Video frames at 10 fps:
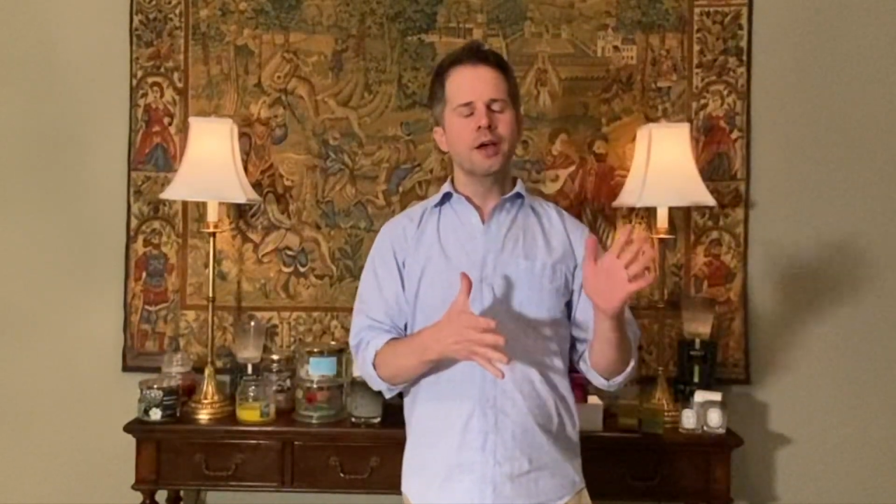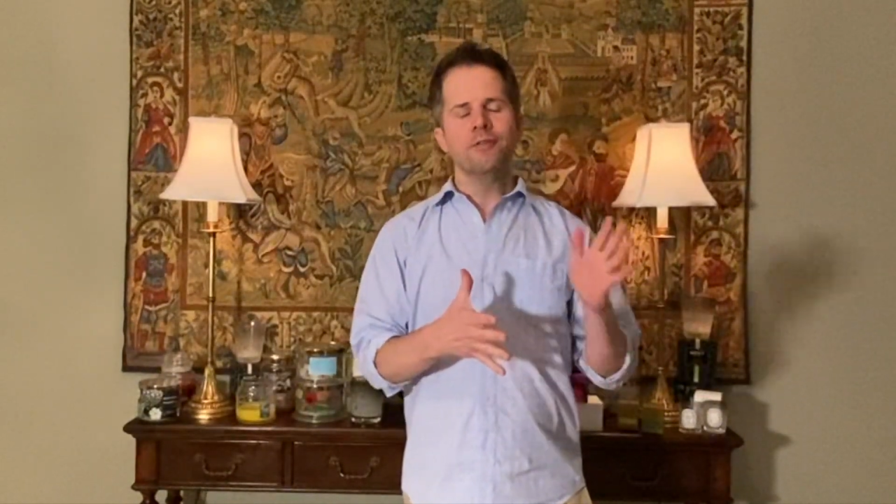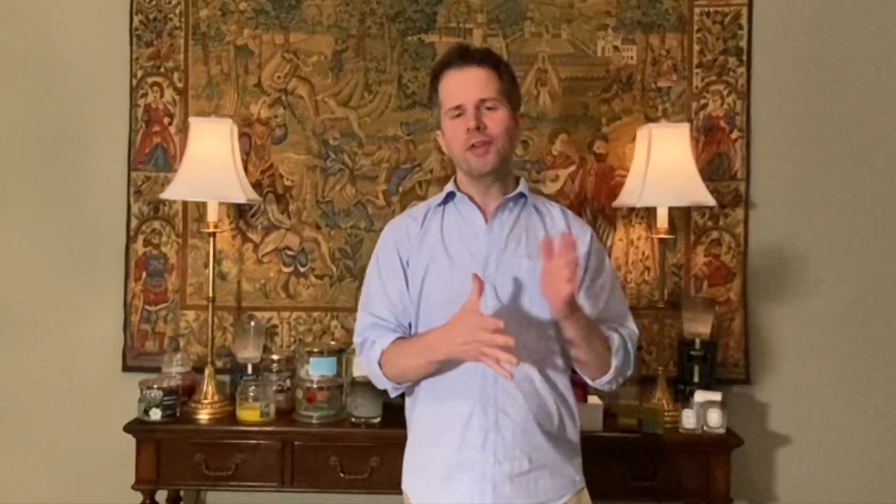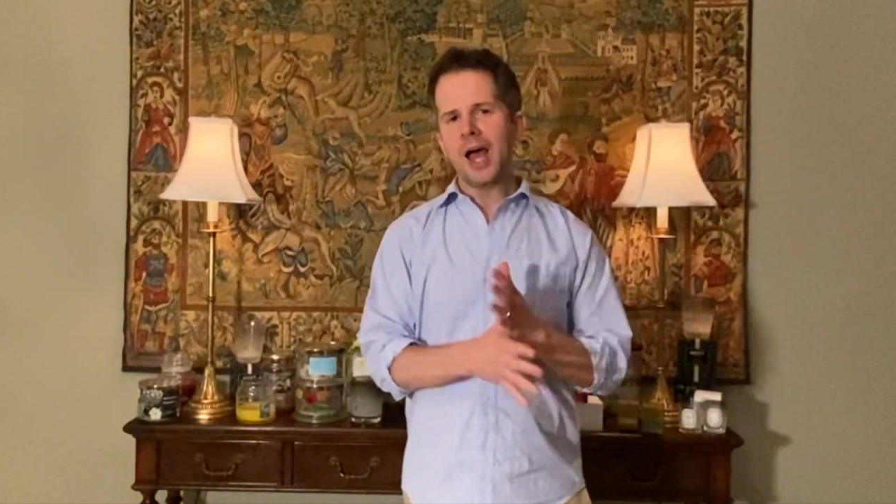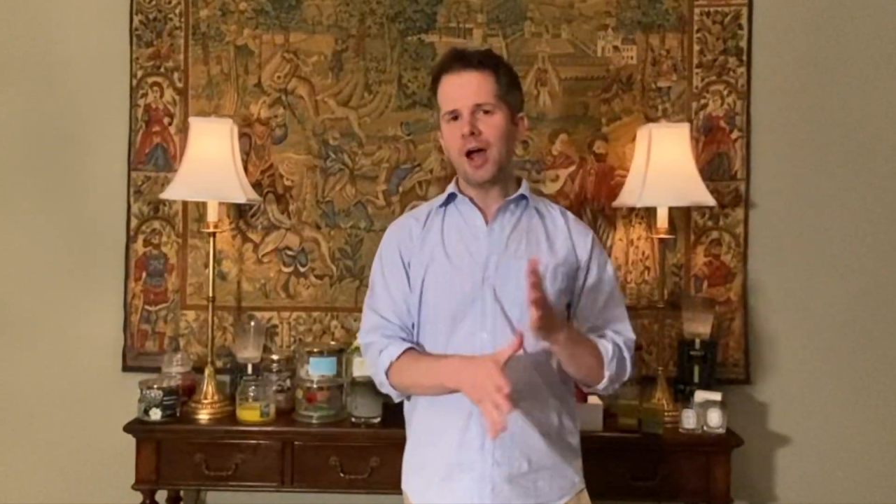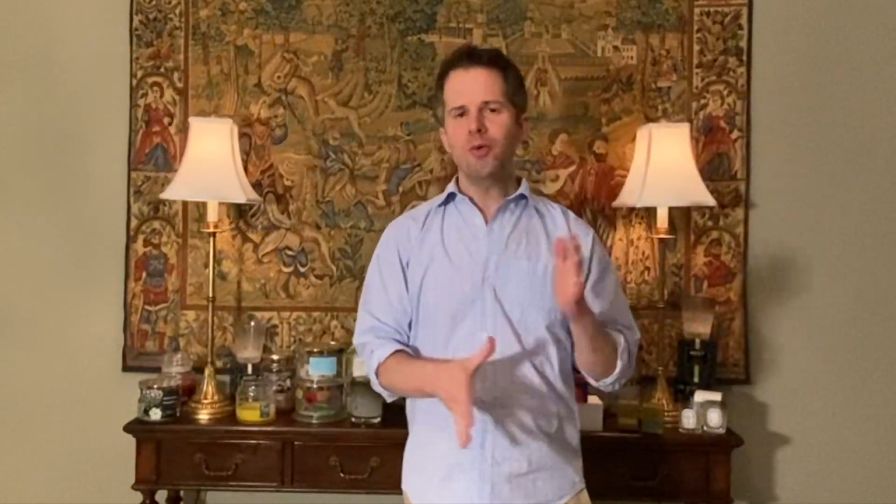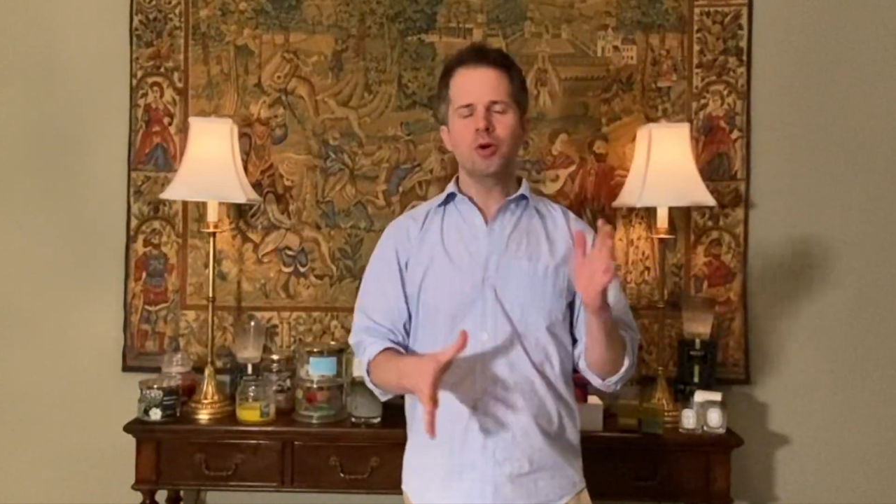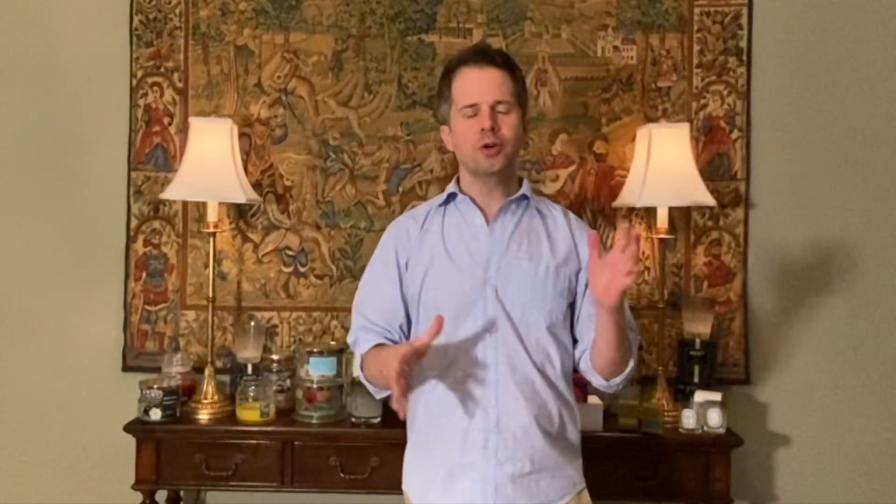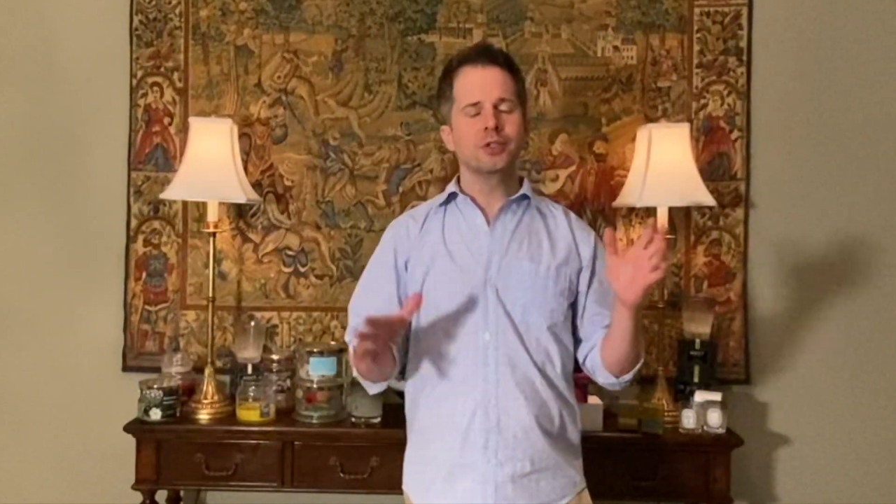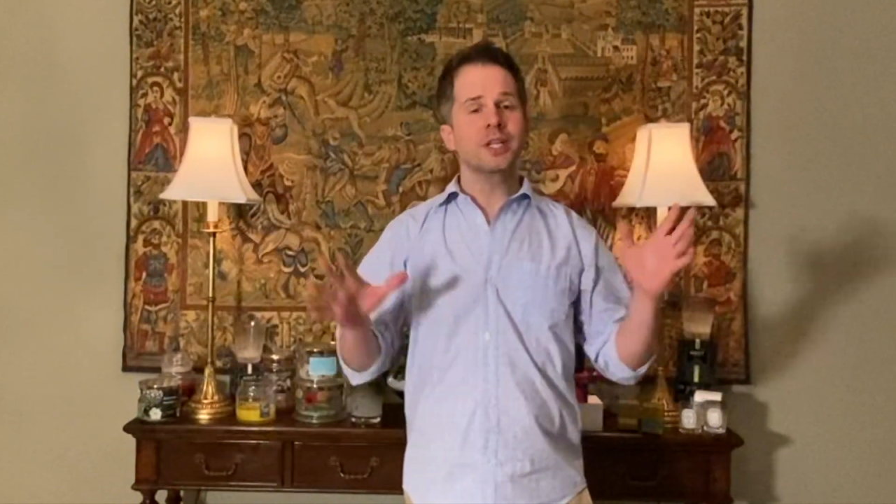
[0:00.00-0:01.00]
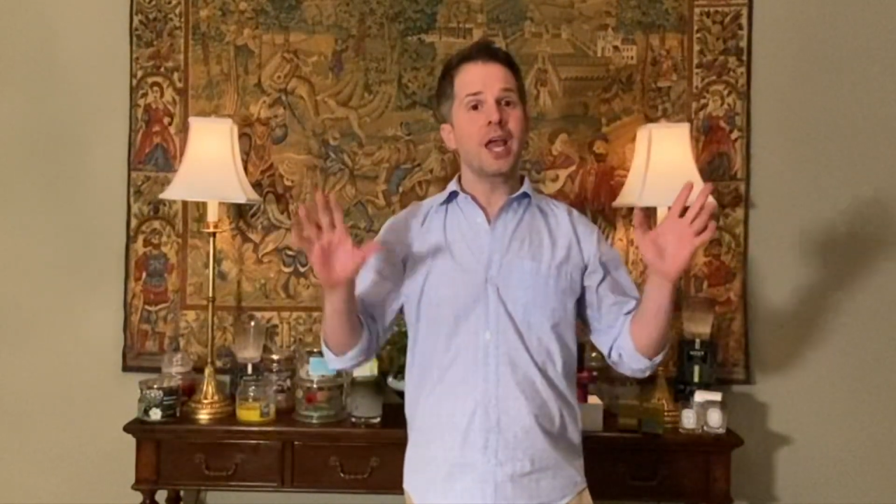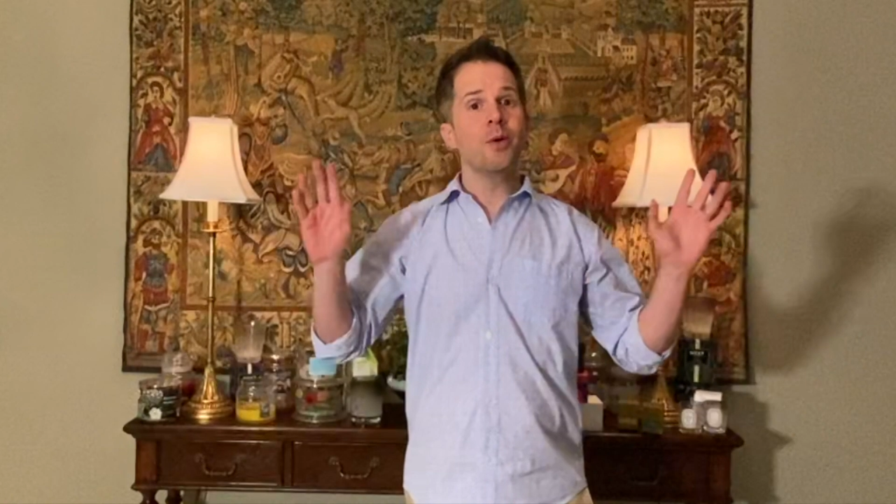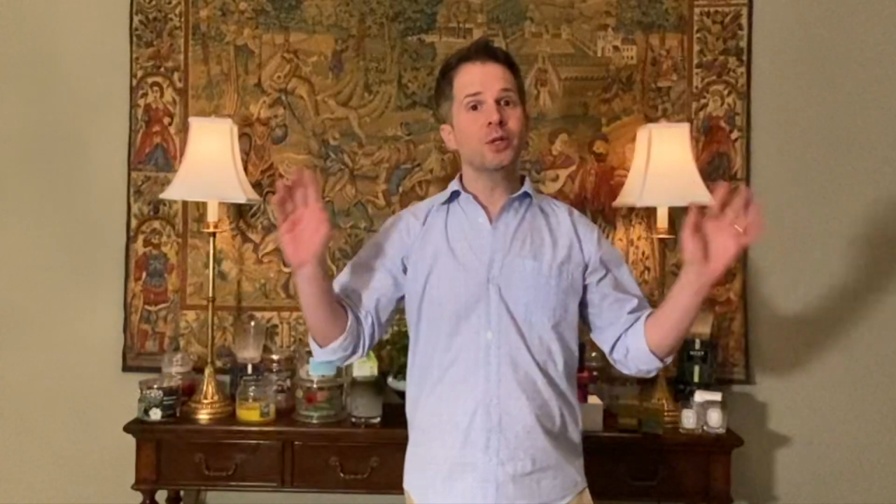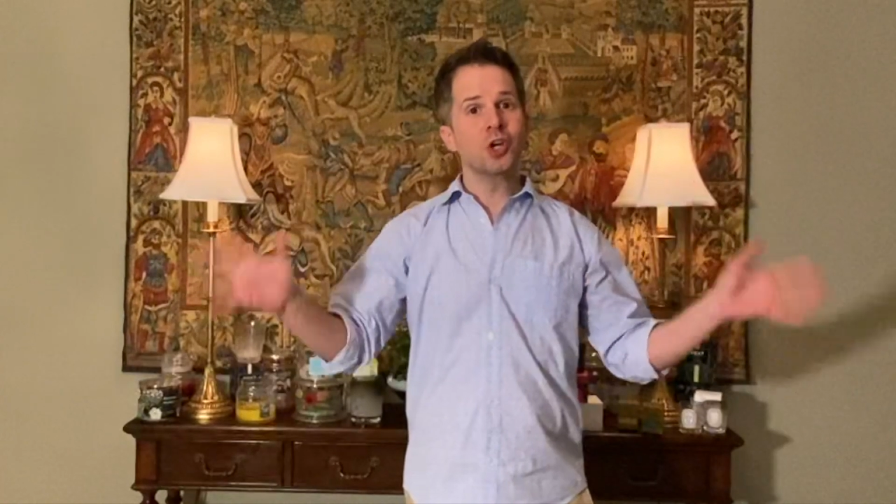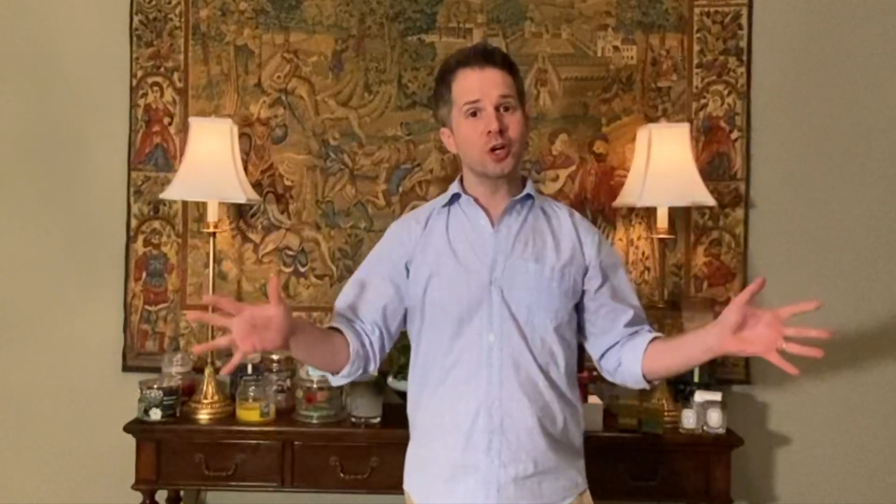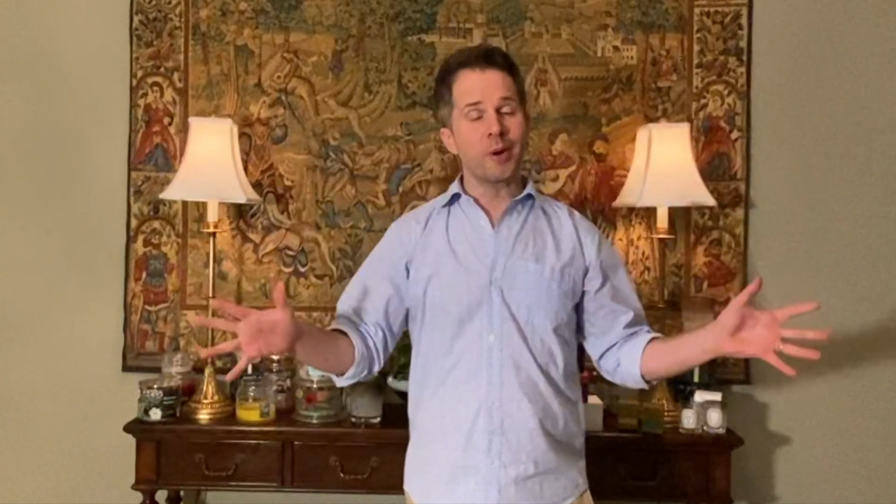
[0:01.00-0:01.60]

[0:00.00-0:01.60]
flowers, and we talk